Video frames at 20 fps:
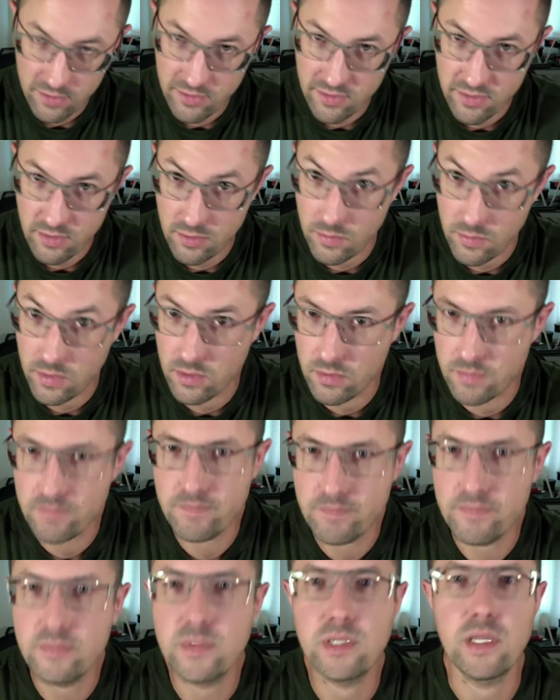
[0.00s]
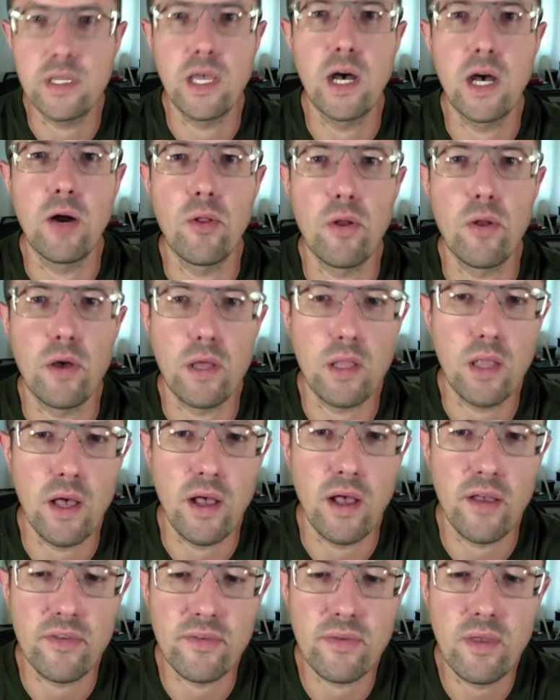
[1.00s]
So we'll see how long it
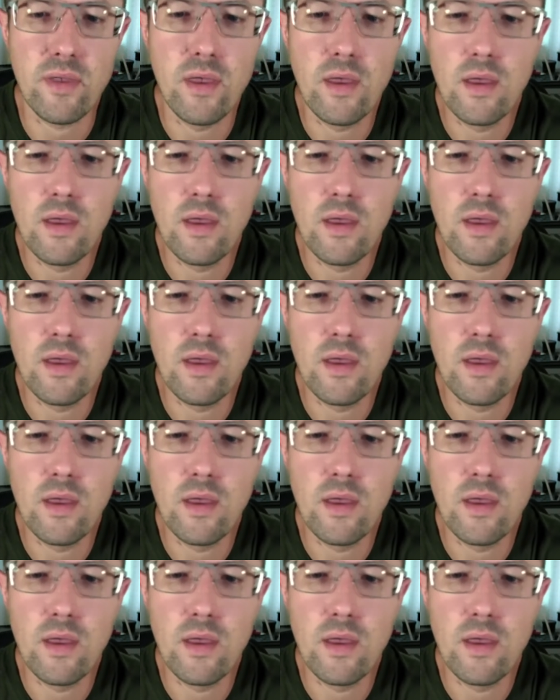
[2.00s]
lasts.